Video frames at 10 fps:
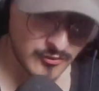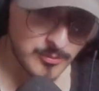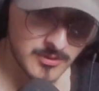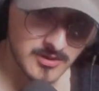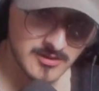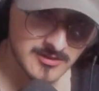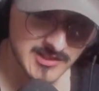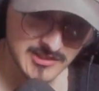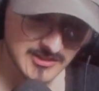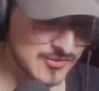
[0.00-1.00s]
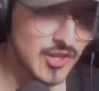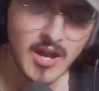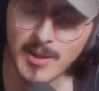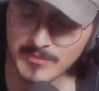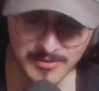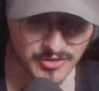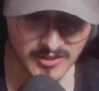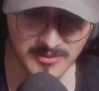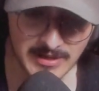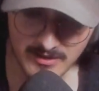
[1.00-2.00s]
football. No, I'm not
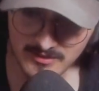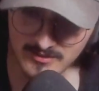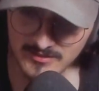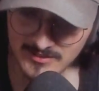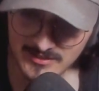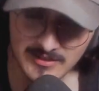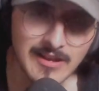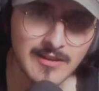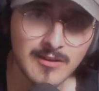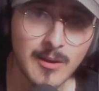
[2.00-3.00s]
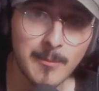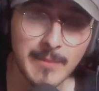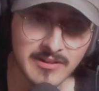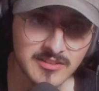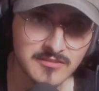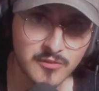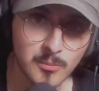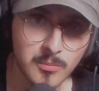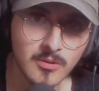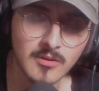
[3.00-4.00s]
talking about American
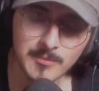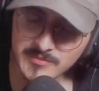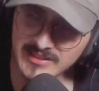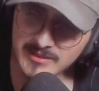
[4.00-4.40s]
football. I'm